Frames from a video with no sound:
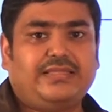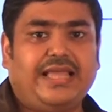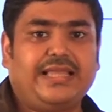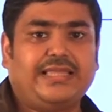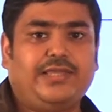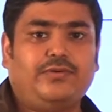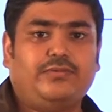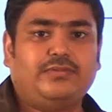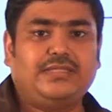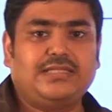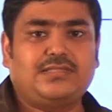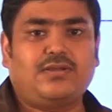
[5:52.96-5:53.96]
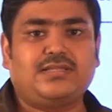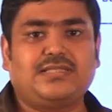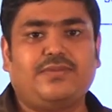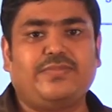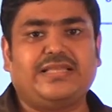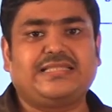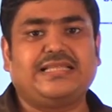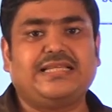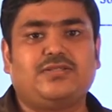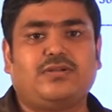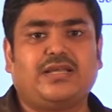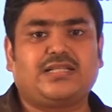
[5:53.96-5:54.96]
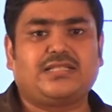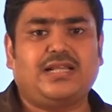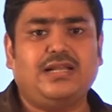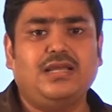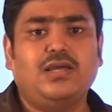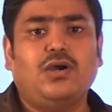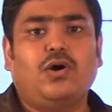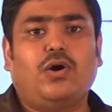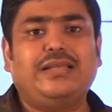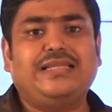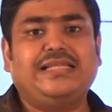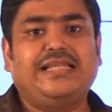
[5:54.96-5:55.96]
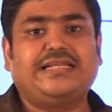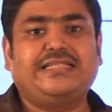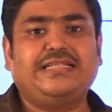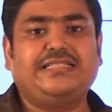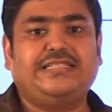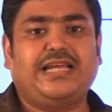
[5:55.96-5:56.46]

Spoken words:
Thank you. This was the basic introduction on electric